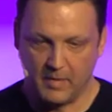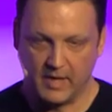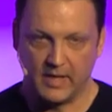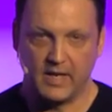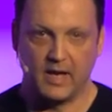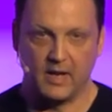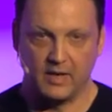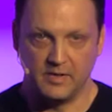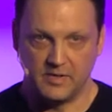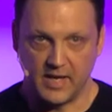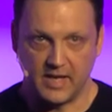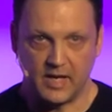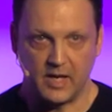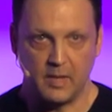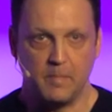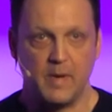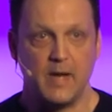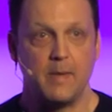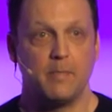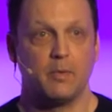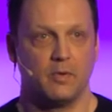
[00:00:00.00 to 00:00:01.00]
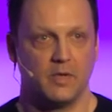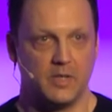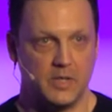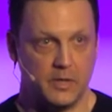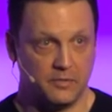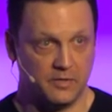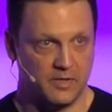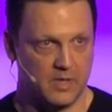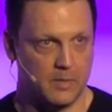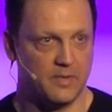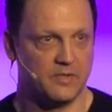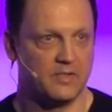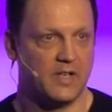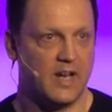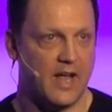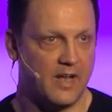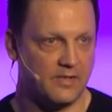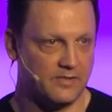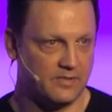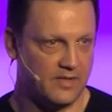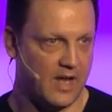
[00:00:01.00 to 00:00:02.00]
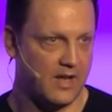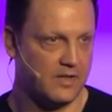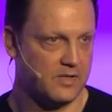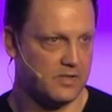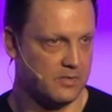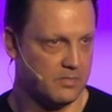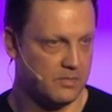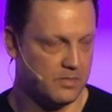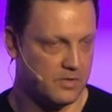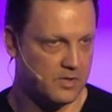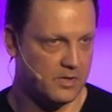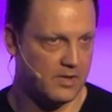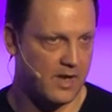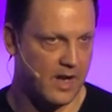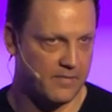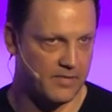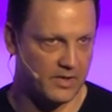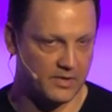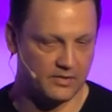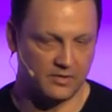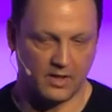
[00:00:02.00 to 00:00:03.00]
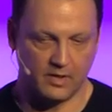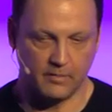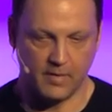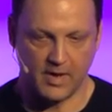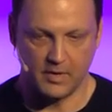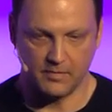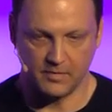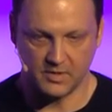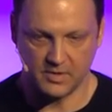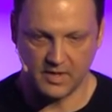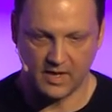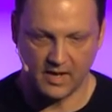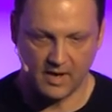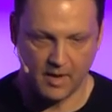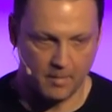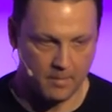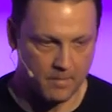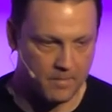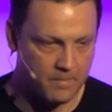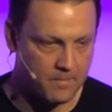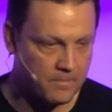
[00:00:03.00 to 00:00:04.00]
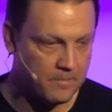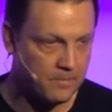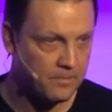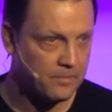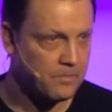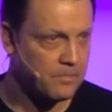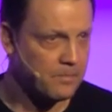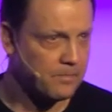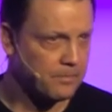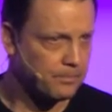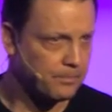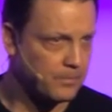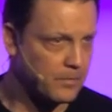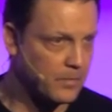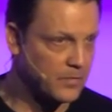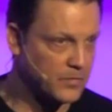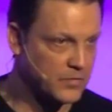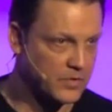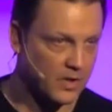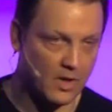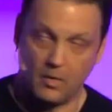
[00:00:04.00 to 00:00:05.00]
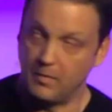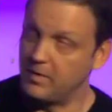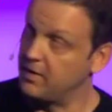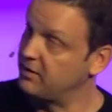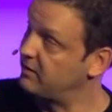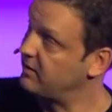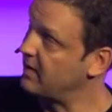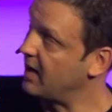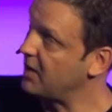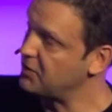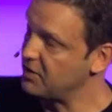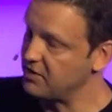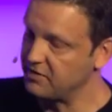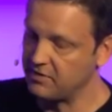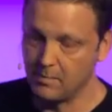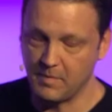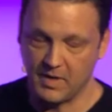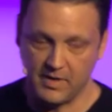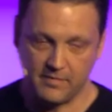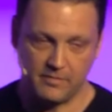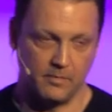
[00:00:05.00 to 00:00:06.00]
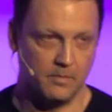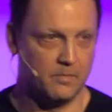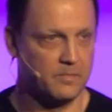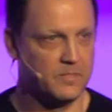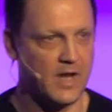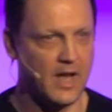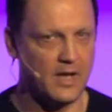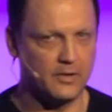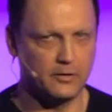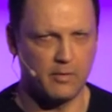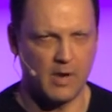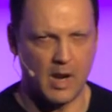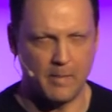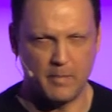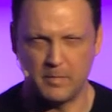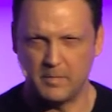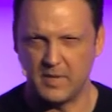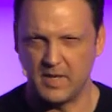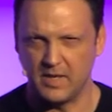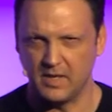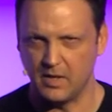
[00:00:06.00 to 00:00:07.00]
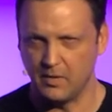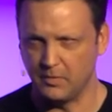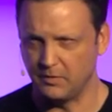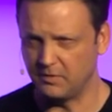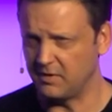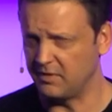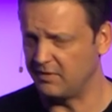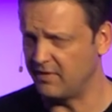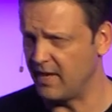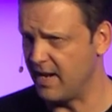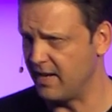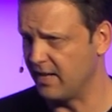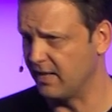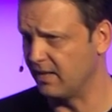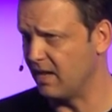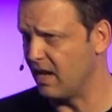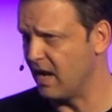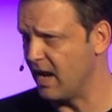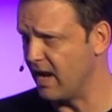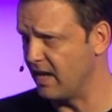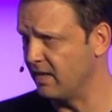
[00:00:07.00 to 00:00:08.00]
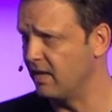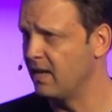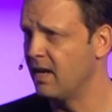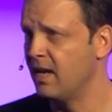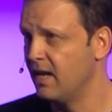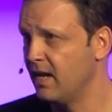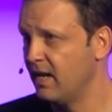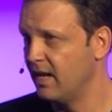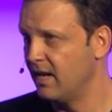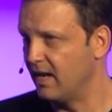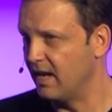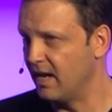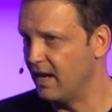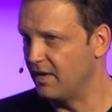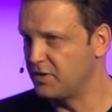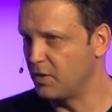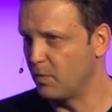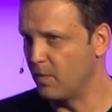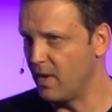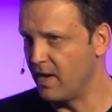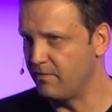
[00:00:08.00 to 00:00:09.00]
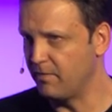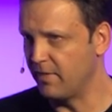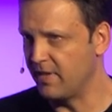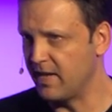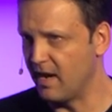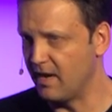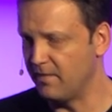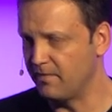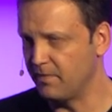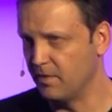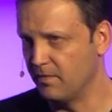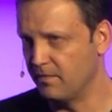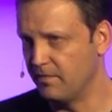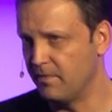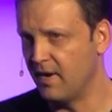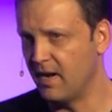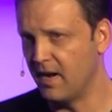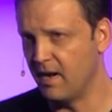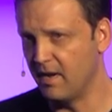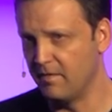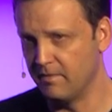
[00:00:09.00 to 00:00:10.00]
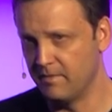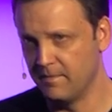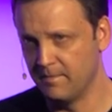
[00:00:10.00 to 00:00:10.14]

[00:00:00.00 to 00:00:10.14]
again, taking people and using them as an asset to, to kind of accelerate over time. So this is actually somebody from TaskRabbit being used to stand in line uh, to wait for the iPhone five.